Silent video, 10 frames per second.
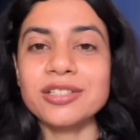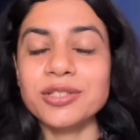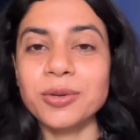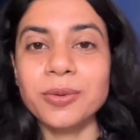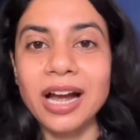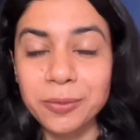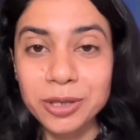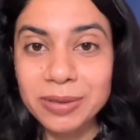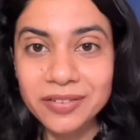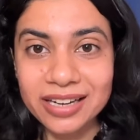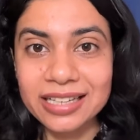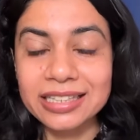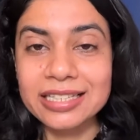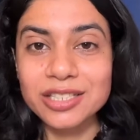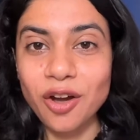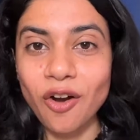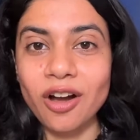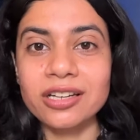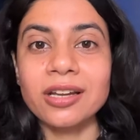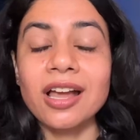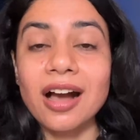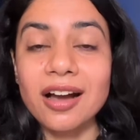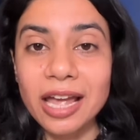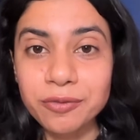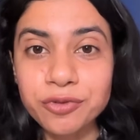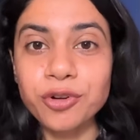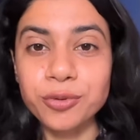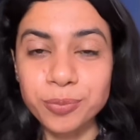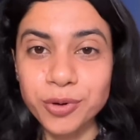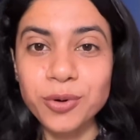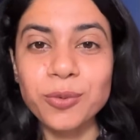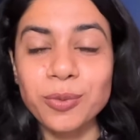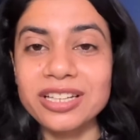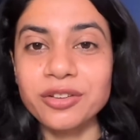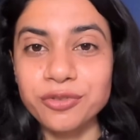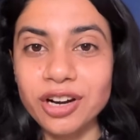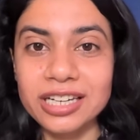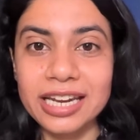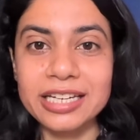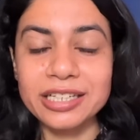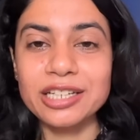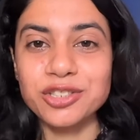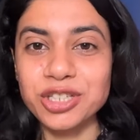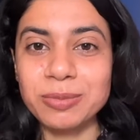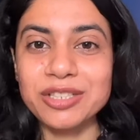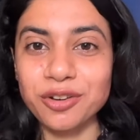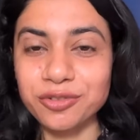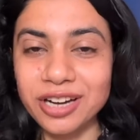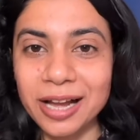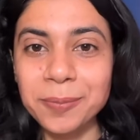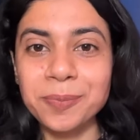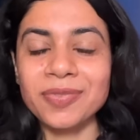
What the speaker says: So I would be running this on a M4 Pro with 48 GBs of RAM.